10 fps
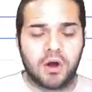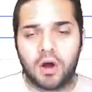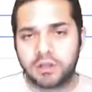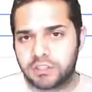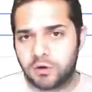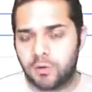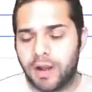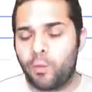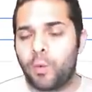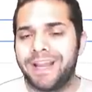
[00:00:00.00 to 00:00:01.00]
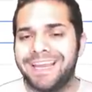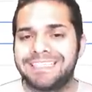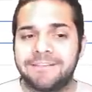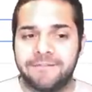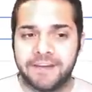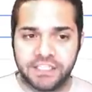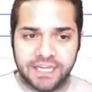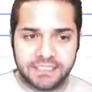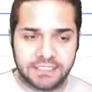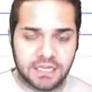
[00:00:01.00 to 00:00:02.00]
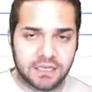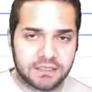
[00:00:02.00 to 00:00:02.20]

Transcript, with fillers: Also, I went into VeChain's